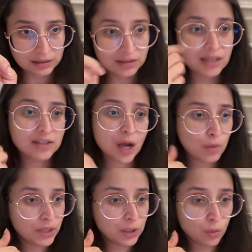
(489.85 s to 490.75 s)
That's how
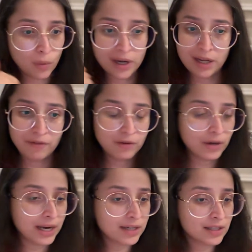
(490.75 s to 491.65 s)
we do it. If you
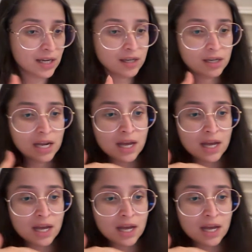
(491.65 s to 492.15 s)
guys are